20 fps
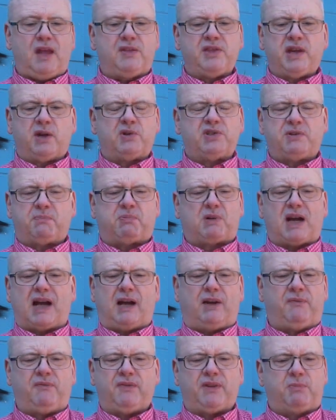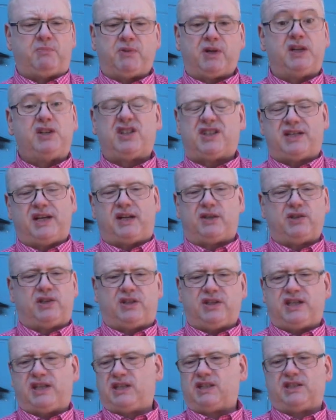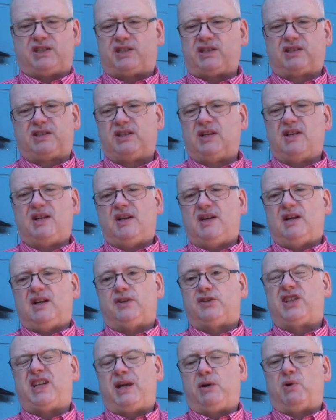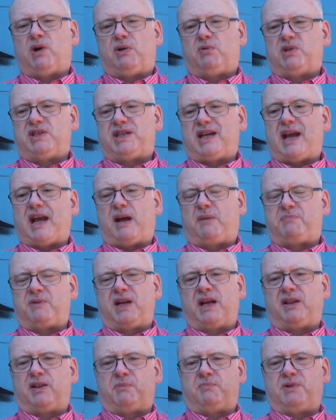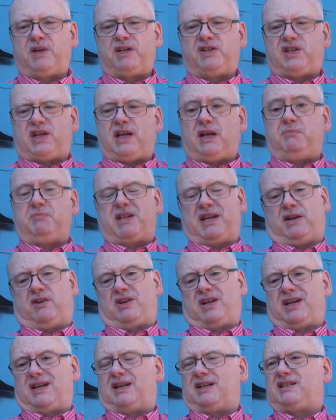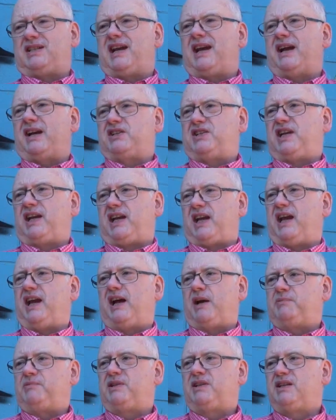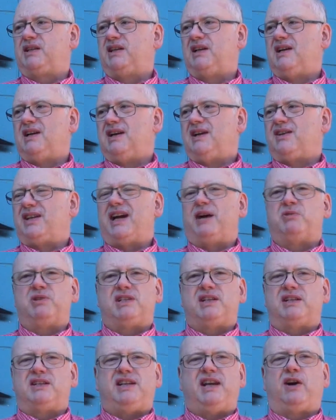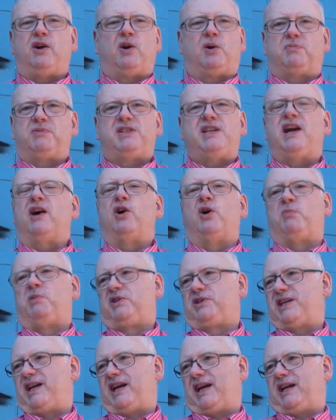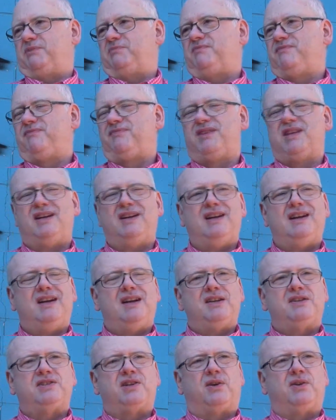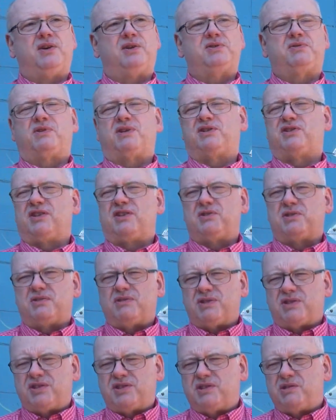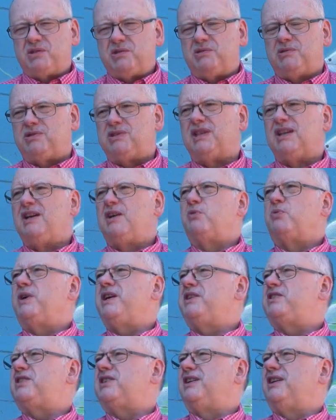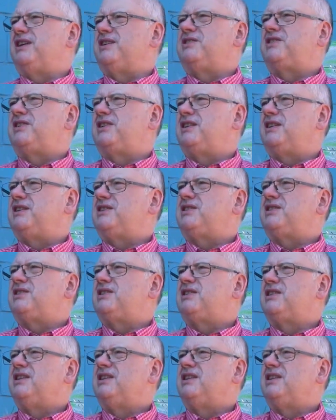there was a problem. The bridge tender didn't see what was happening. The bridge came down on a taxi cab. That was a terrible day. So those are two recent incidents.